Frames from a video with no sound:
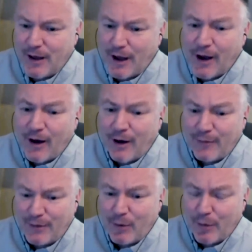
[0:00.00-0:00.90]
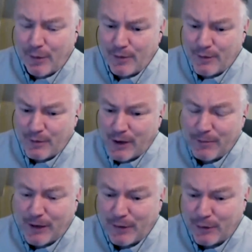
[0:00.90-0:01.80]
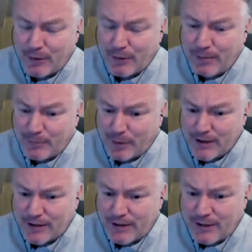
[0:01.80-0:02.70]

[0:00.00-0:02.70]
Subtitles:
halved it off, divided by 3 in price.